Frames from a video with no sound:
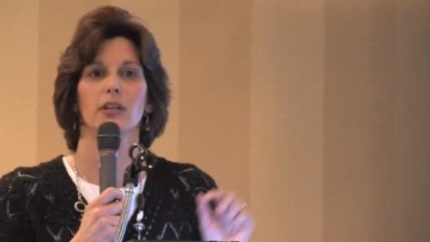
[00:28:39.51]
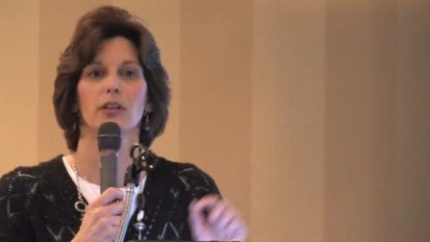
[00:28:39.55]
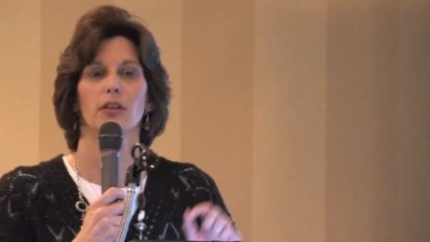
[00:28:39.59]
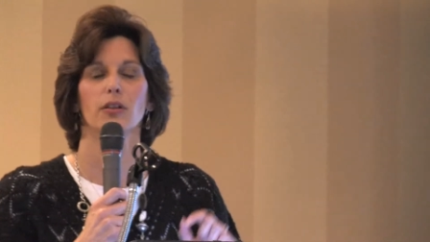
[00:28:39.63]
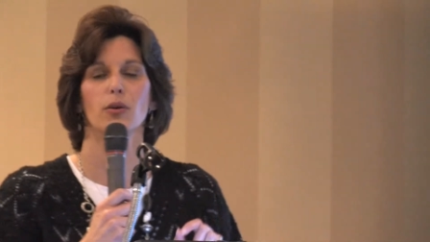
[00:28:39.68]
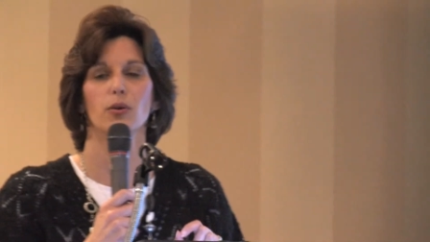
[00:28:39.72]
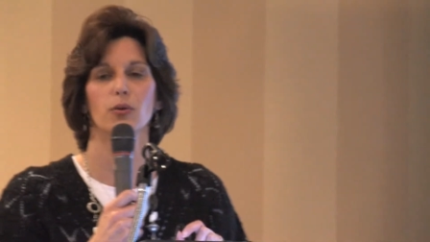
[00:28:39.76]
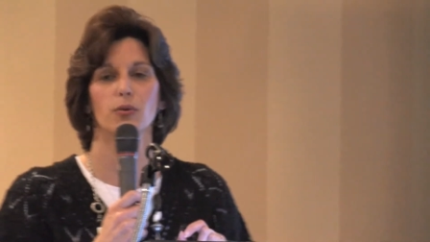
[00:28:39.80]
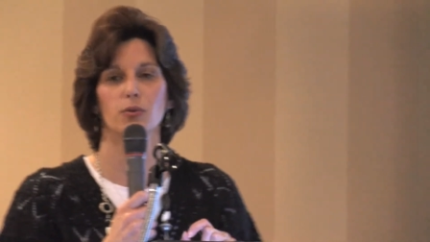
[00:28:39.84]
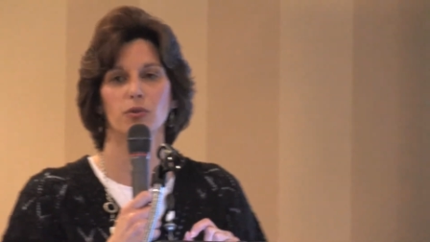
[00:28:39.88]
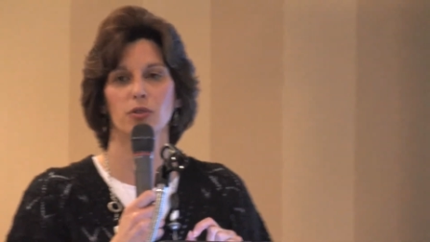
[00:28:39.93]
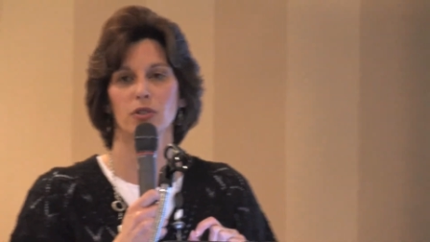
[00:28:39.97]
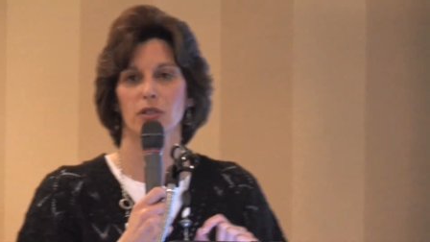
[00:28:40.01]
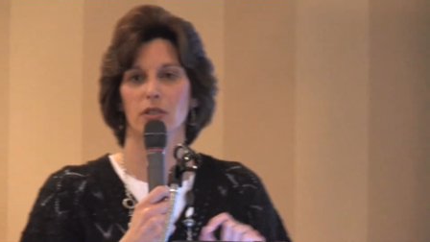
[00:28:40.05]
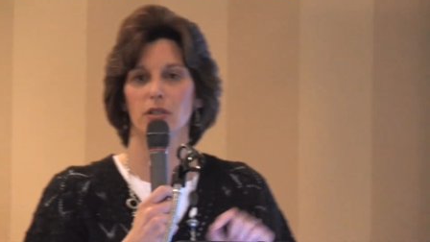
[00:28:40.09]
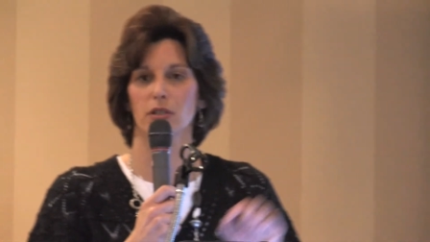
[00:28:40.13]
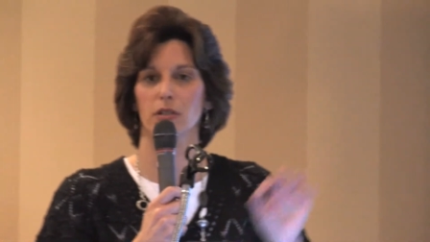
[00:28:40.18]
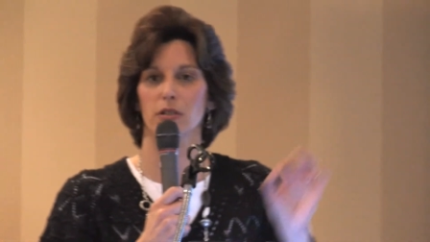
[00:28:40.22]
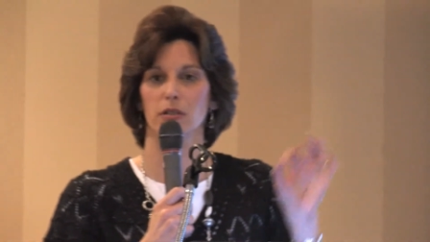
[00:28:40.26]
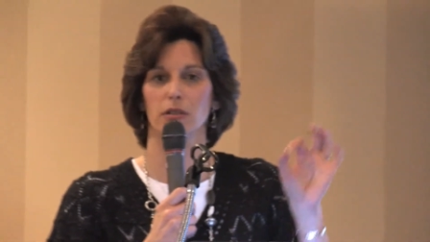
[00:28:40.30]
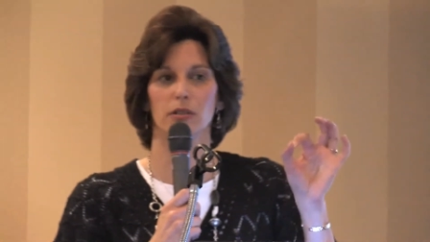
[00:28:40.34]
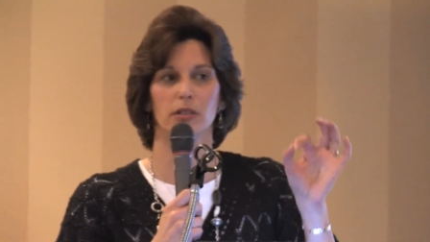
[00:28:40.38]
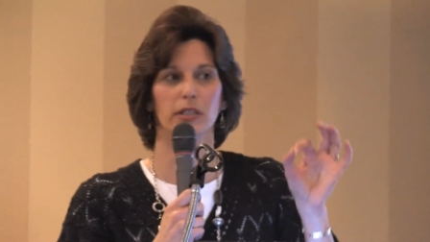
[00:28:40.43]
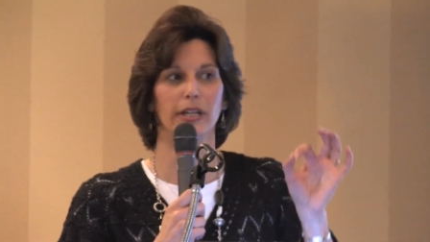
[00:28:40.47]
those
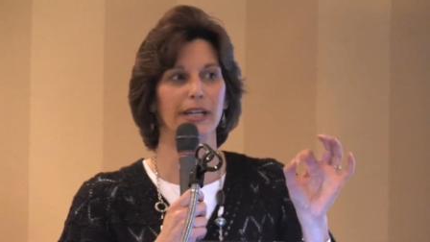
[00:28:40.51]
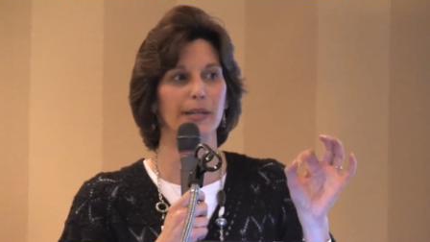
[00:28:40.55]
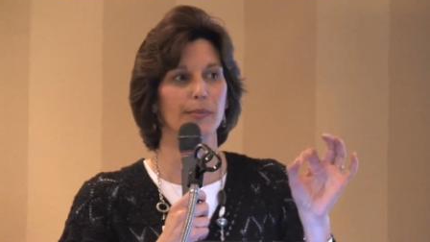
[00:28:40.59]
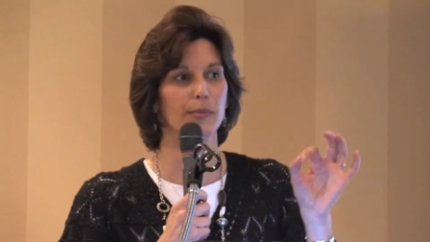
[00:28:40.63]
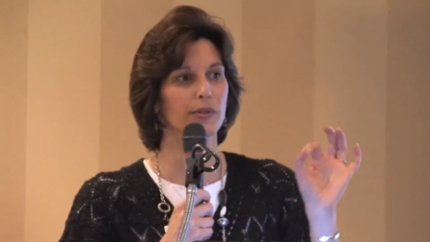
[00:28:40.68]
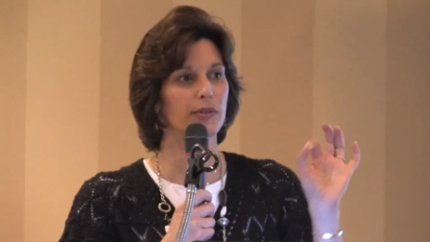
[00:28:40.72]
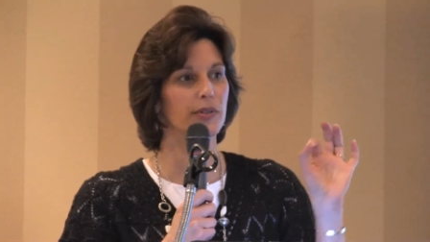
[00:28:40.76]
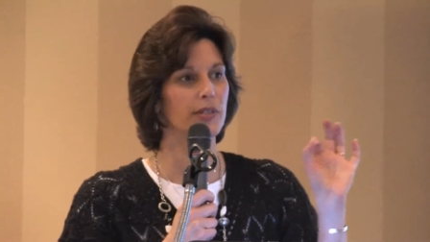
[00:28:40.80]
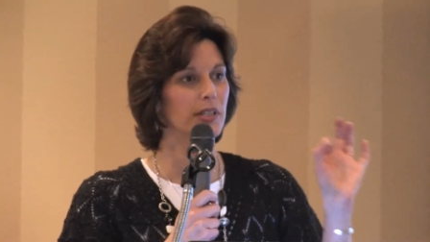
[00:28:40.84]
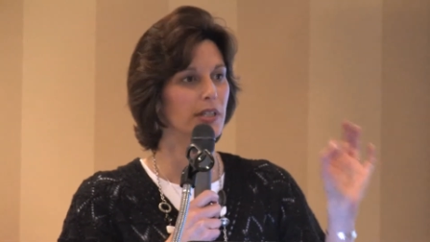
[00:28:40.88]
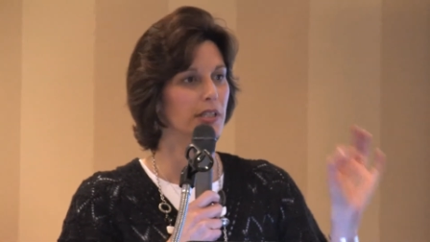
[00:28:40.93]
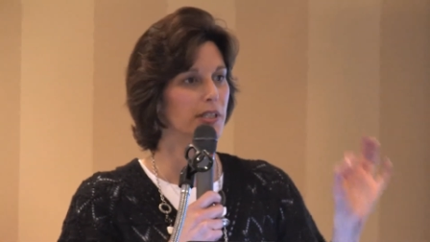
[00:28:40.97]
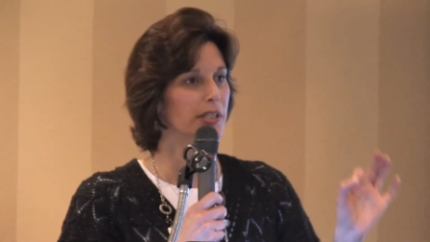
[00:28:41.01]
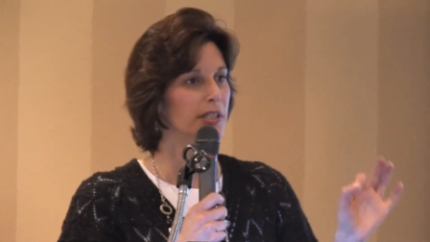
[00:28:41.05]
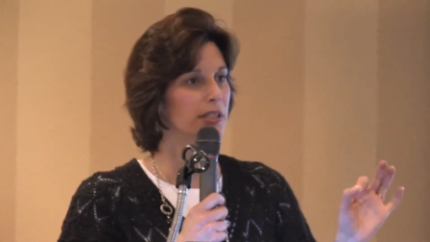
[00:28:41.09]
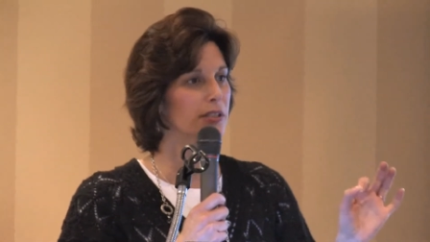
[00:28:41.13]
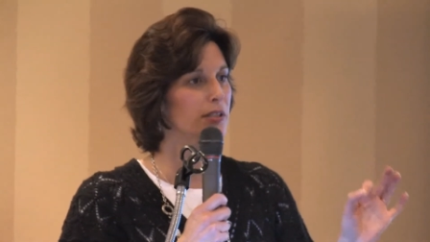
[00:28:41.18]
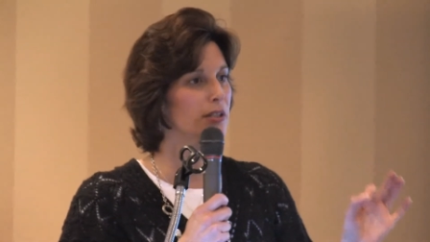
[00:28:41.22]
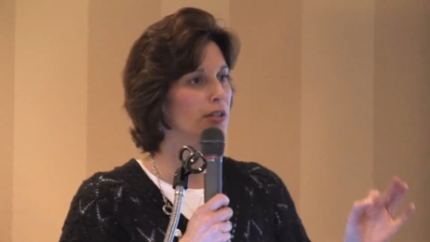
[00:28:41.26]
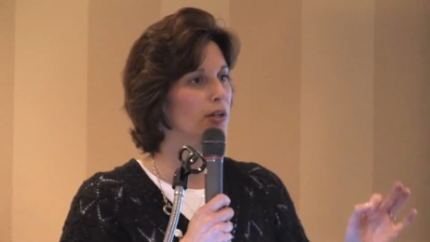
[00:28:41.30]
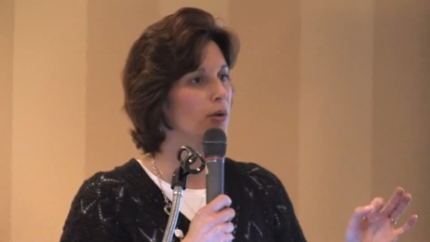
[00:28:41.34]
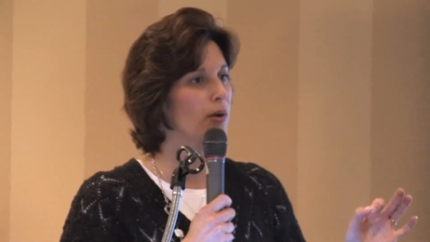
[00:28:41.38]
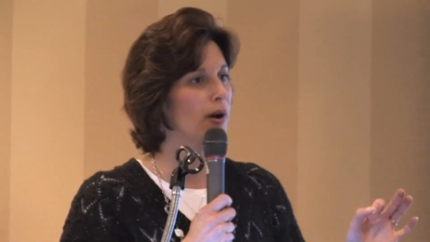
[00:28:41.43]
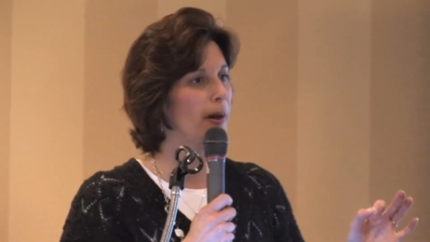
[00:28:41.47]
little labels that need
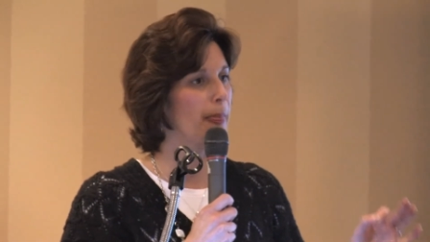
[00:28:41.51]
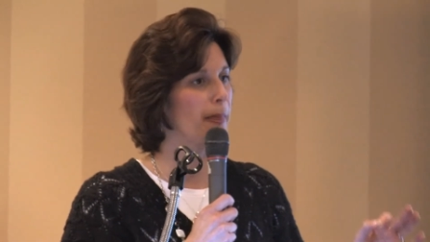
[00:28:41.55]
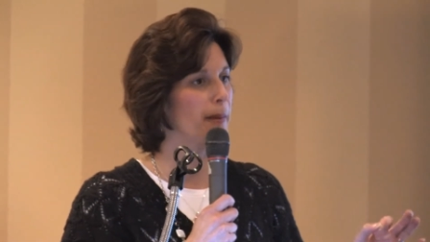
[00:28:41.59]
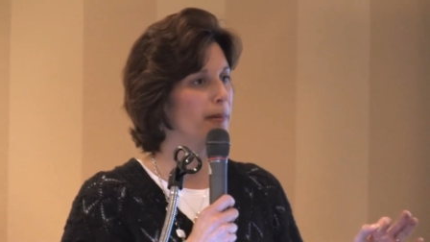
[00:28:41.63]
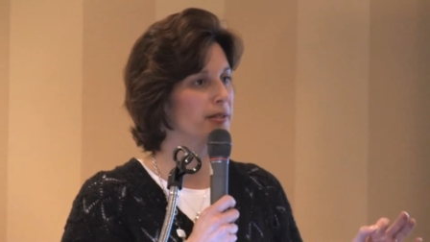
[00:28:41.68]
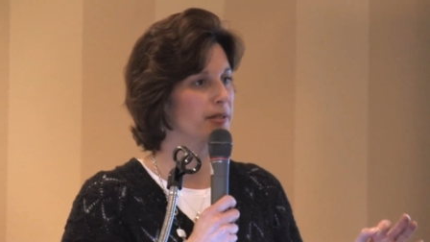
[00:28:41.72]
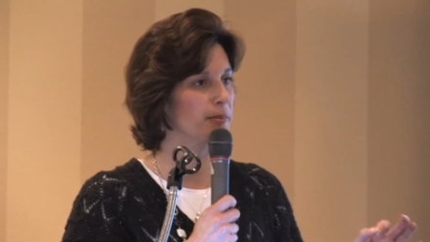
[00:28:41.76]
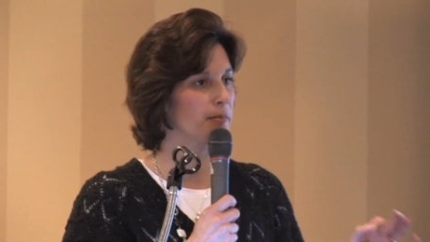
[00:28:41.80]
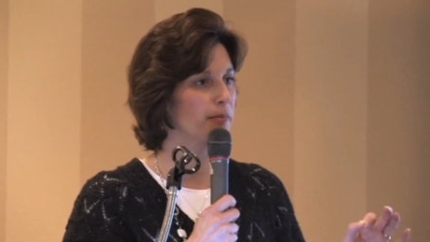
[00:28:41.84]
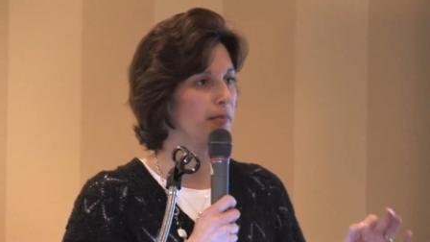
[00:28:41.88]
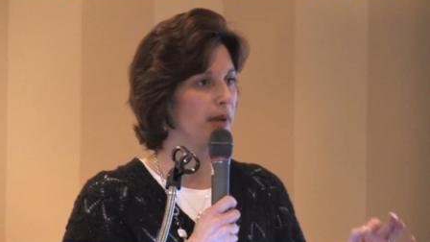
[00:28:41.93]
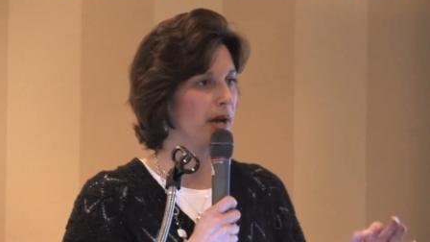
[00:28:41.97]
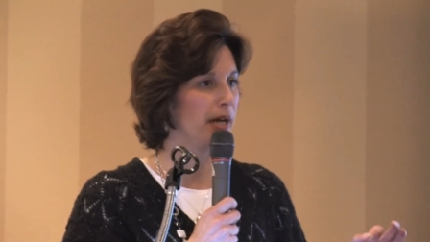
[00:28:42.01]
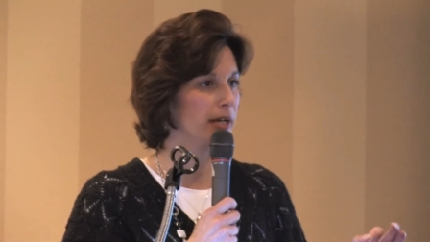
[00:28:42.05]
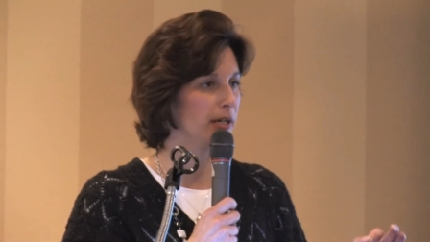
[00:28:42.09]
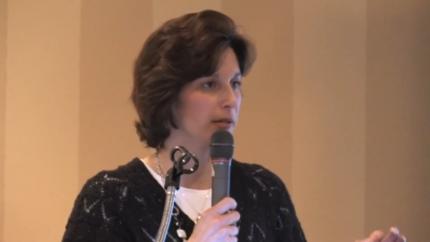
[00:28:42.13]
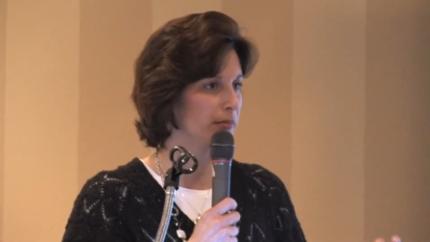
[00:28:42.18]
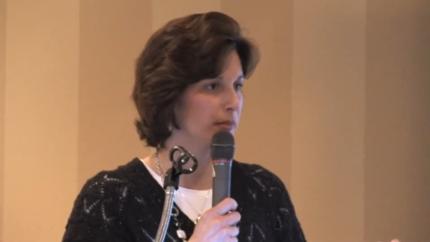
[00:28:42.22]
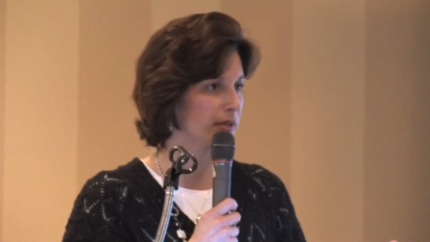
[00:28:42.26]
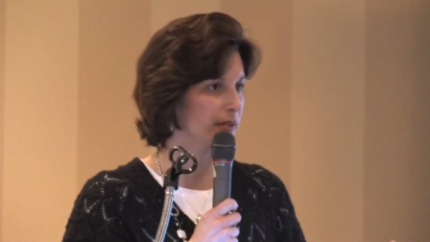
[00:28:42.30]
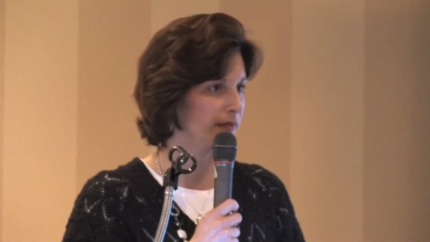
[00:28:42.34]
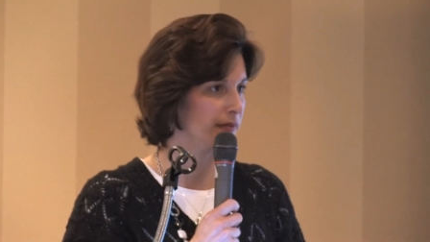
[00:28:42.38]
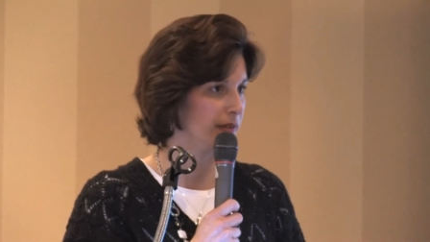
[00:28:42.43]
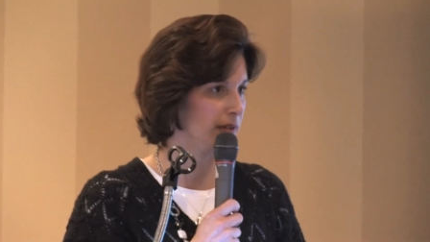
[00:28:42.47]
to go on the
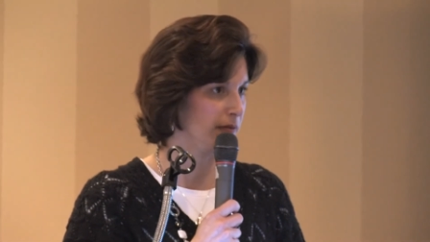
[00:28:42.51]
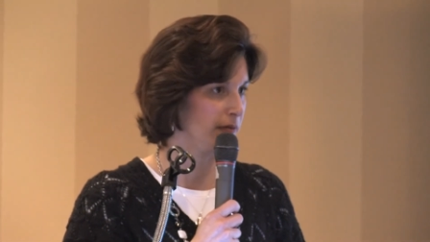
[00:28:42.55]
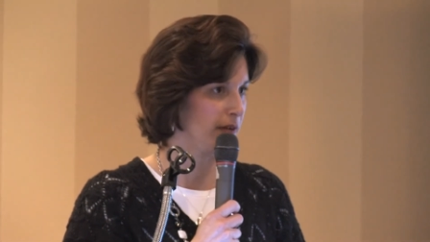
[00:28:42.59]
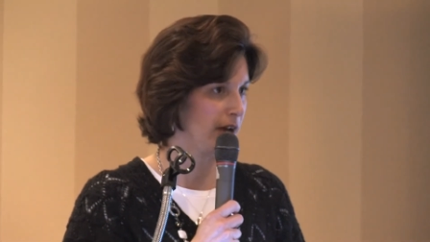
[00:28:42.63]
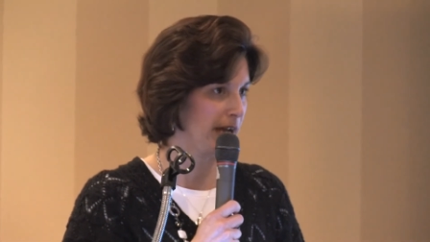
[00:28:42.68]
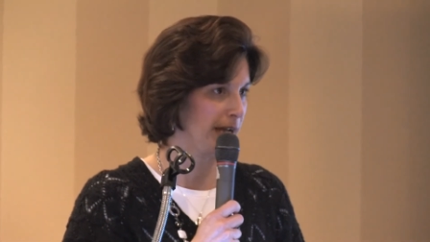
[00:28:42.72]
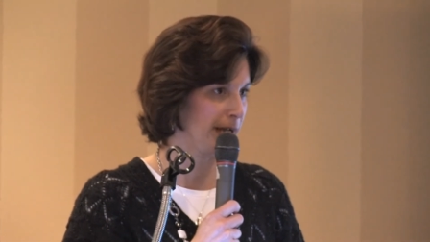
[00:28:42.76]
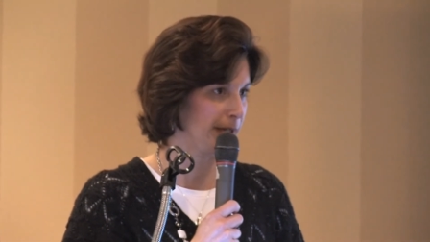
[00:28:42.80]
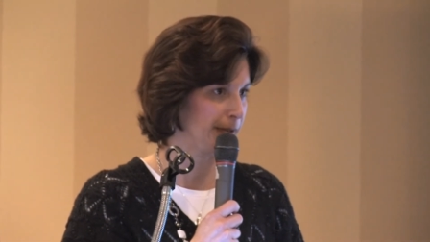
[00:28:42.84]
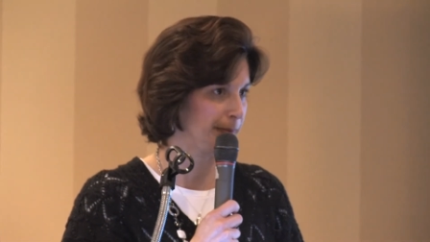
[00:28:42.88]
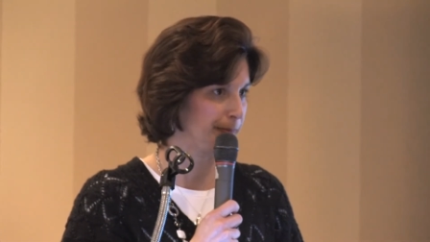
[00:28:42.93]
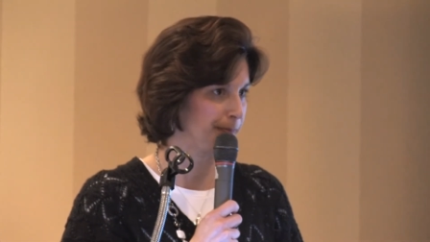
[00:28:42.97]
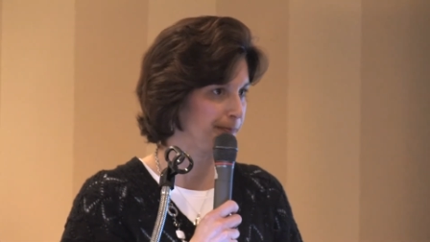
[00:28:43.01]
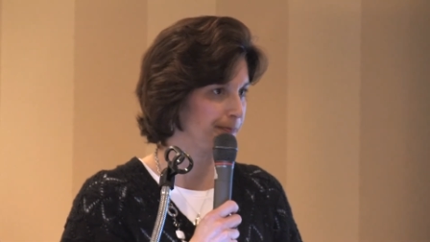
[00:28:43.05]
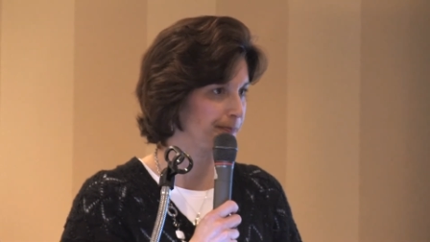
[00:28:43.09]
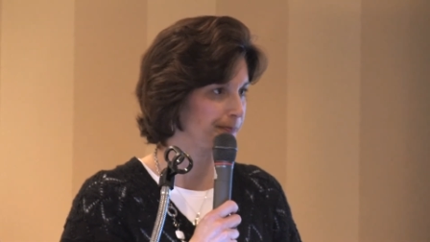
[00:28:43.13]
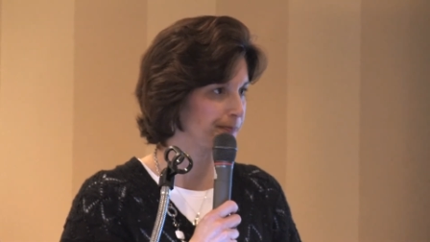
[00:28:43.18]
bottom of the vial.